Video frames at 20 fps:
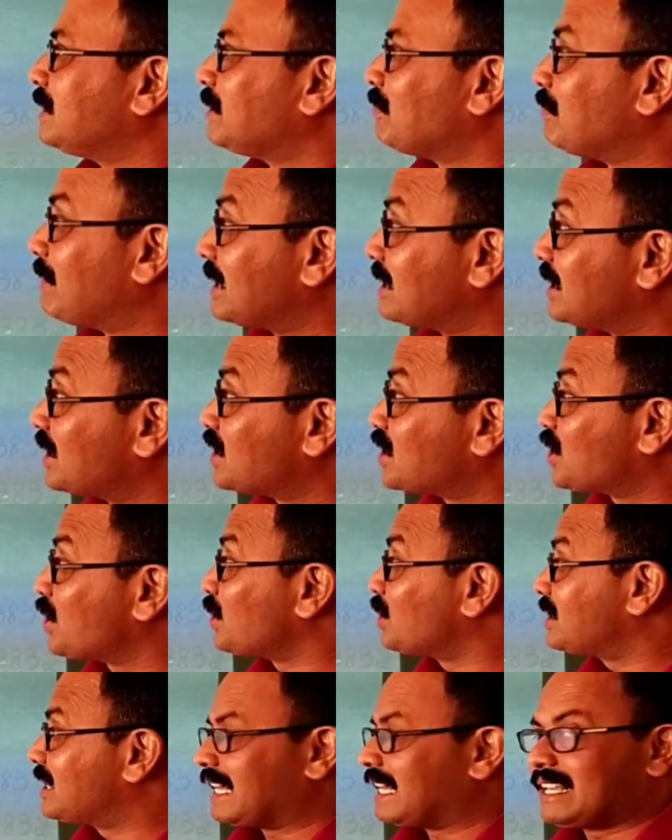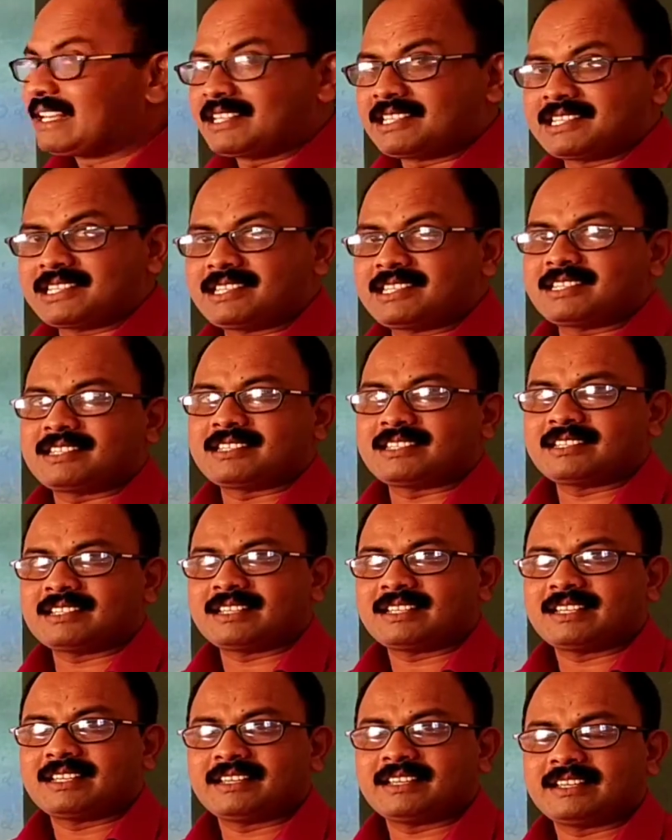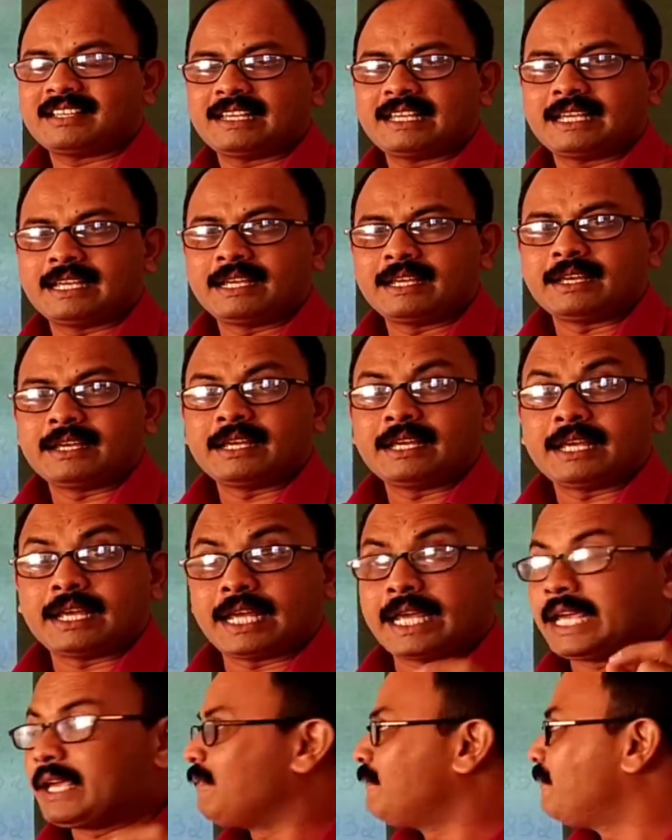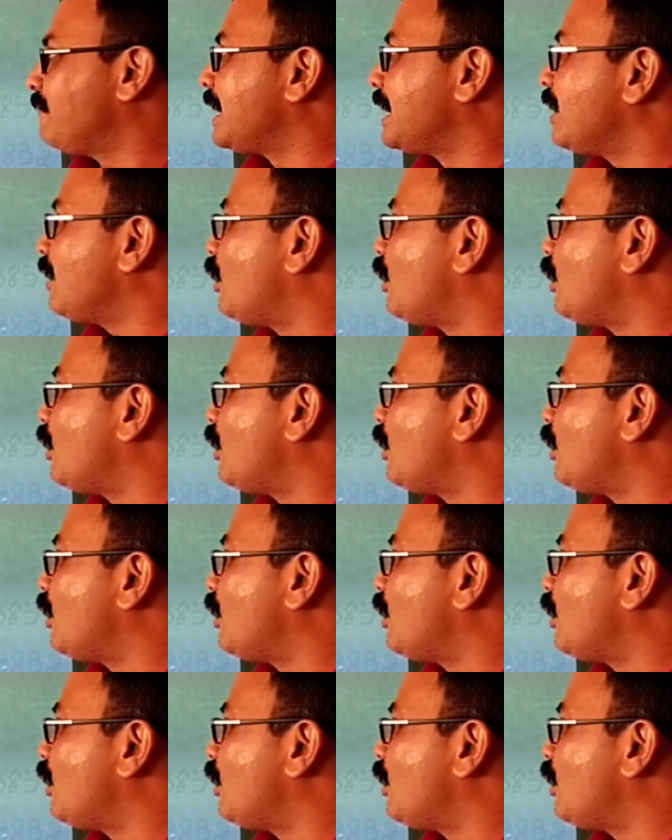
But the truth is, every